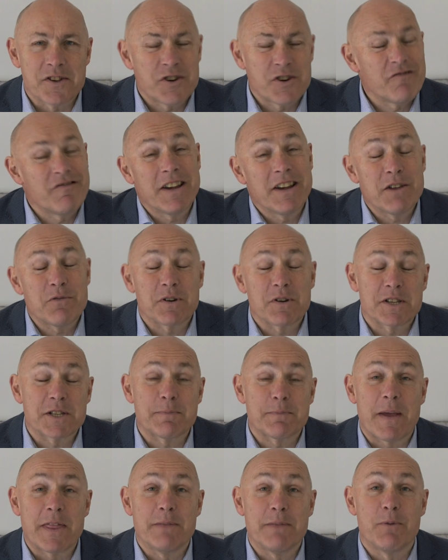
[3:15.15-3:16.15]
Do you really want to
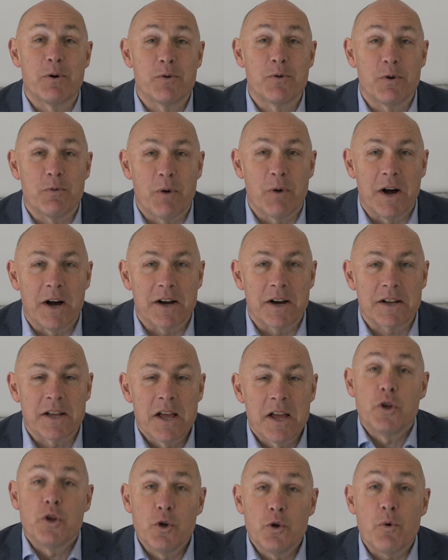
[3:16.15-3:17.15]
spend them all at work?
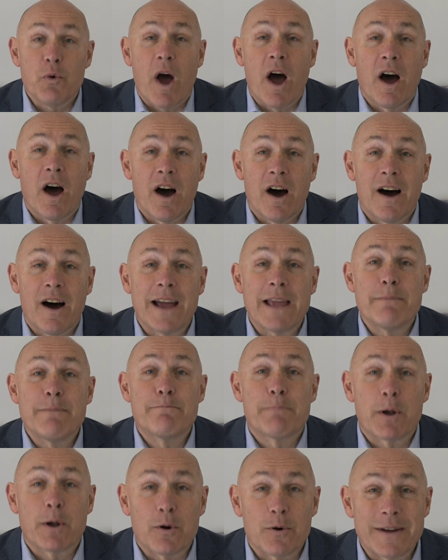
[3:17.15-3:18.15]
You are
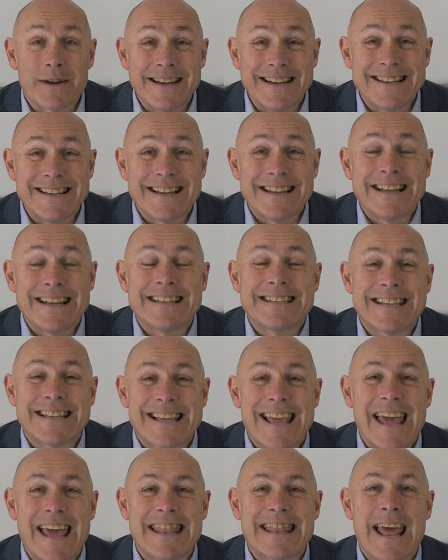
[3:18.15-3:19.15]
employed to
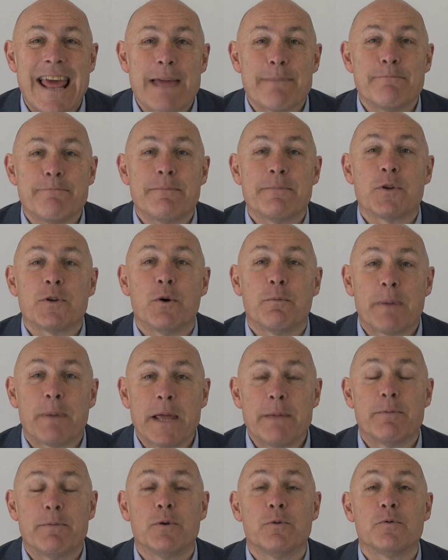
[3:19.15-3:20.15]
get your
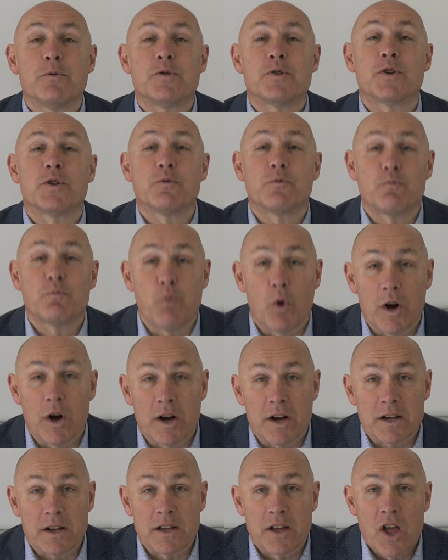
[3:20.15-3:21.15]
people to
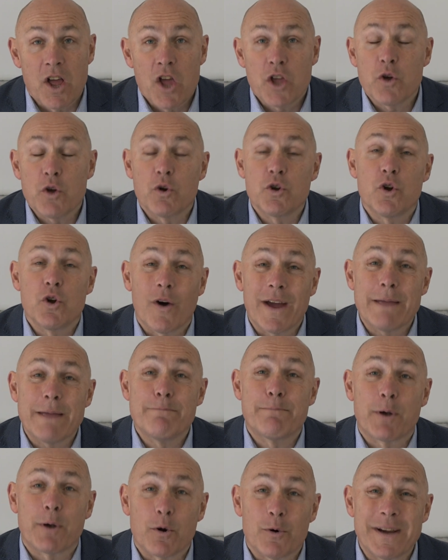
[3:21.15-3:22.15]
work. You're not
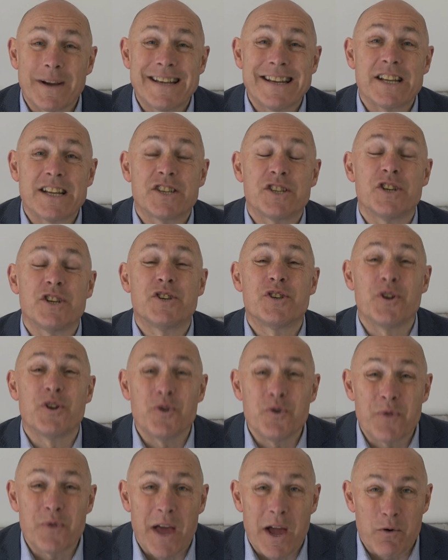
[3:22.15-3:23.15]
employed to
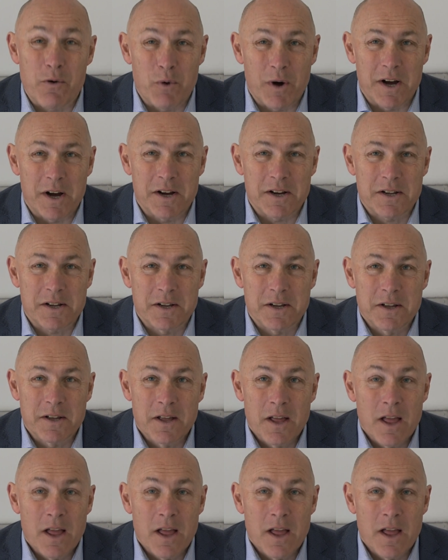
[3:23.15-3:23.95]
do their work.